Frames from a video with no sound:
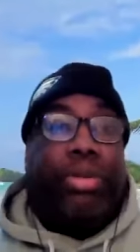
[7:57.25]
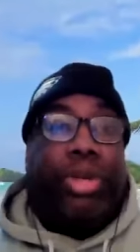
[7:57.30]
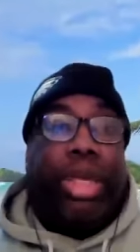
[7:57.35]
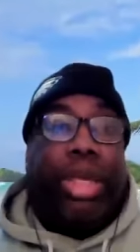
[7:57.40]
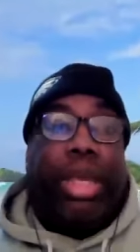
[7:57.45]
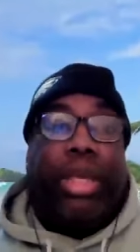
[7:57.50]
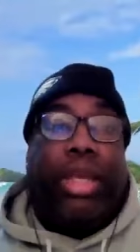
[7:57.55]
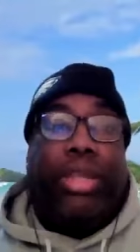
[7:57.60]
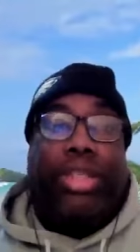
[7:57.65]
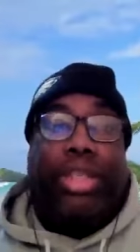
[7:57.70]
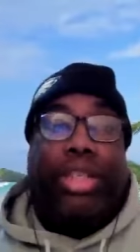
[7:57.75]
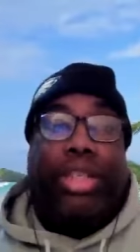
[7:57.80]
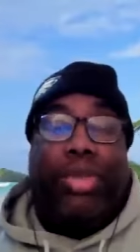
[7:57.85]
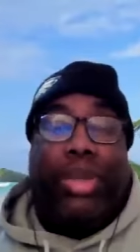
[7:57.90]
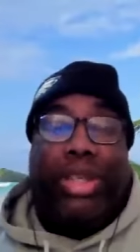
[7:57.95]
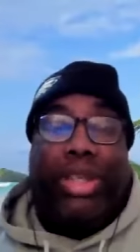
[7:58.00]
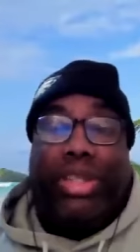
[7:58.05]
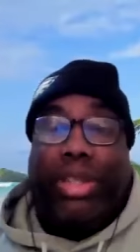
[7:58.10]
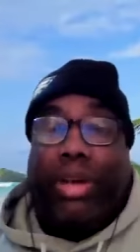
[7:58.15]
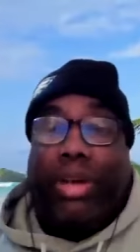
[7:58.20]
You can't just
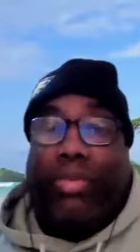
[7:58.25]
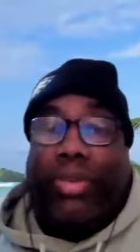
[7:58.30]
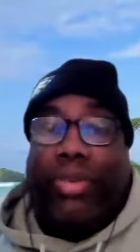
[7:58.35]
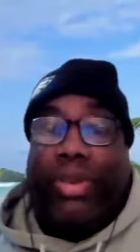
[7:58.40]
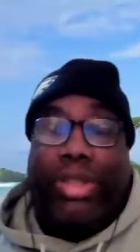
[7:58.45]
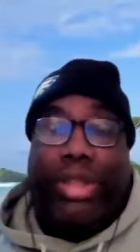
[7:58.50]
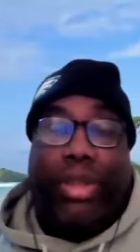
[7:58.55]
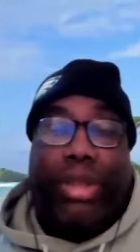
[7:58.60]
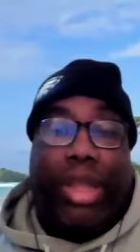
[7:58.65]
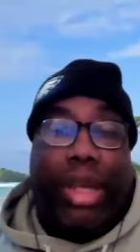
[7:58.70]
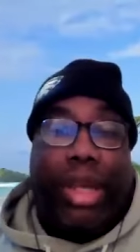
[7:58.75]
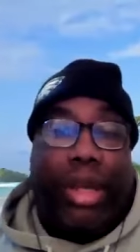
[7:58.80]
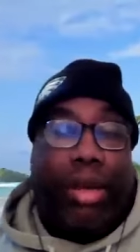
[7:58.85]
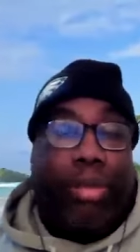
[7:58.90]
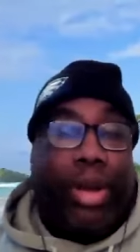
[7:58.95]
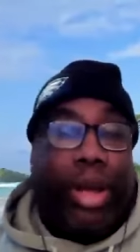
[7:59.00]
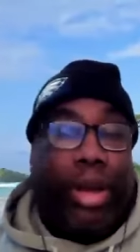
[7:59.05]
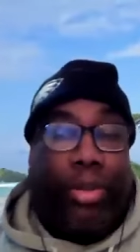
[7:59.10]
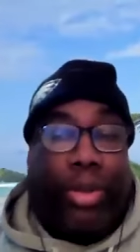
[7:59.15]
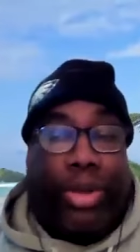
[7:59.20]
be selfish and think
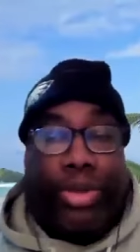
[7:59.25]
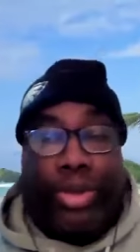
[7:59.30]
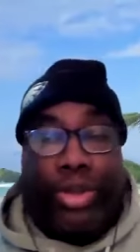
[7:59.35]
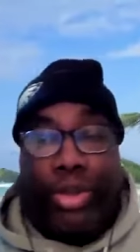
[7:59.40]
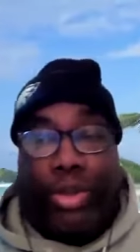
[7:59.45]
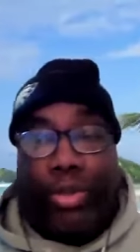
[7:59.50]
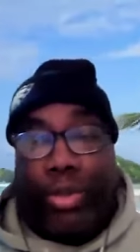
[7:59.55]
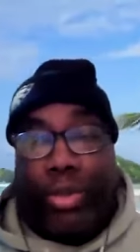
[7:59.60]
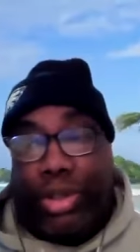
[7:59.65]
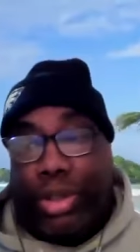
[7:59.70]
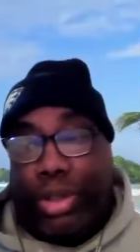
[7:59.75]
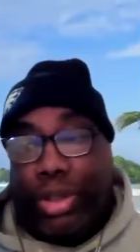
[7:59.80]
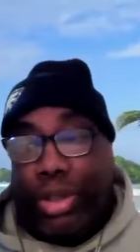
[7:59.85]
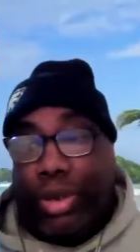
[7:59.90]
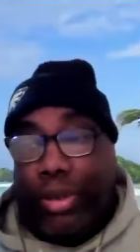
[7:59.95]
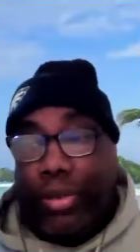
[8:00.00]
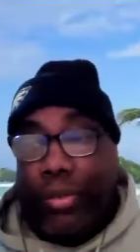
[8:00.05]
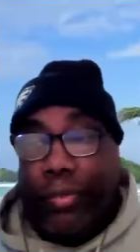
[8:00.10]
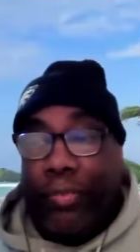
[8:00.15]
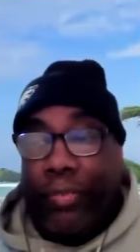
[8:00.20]
about what you want to
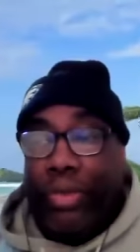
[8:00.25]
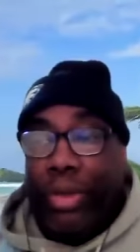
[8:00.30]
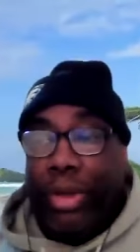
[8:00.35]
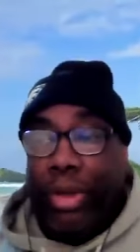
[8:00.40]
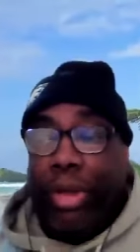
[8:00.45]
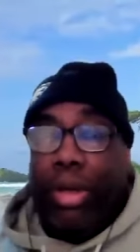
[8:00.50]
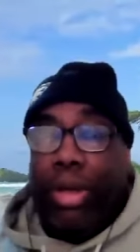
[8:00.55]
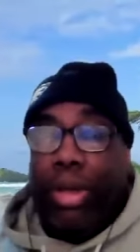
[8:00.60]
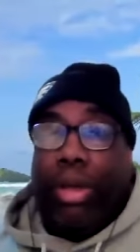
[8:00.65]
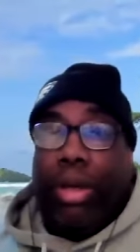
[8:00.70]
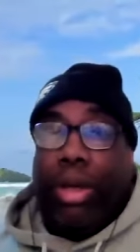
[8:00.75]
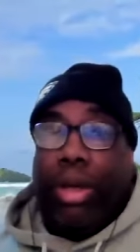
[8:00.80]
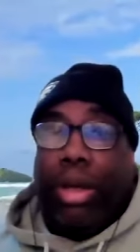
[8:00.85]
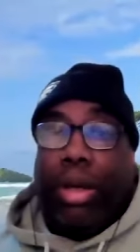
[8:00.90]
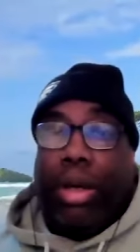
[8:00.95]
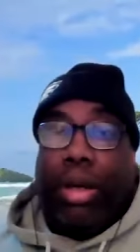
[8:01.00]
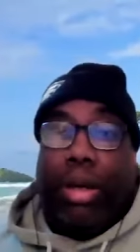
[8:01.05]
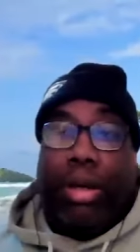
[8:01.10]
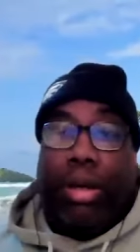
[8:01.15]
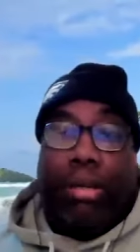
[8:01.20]
do.
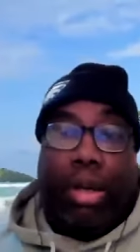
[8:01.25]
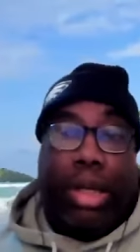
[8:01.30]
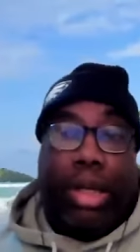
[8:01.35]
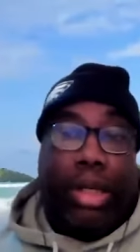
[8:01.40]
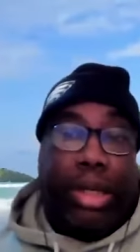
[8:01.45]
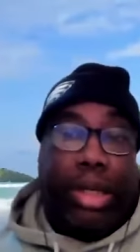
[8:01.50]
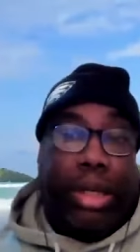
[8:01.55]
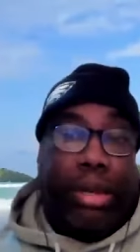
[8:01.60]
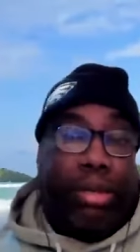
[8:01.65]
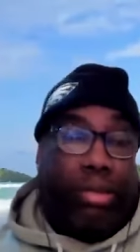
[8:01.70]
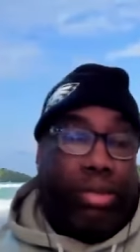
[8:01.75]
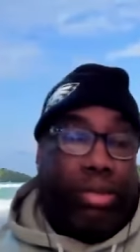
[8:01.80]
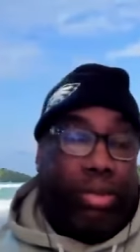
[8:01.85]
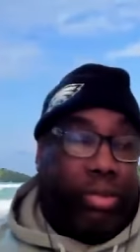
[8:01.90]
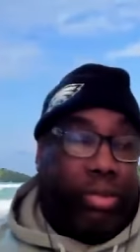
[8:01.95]
And then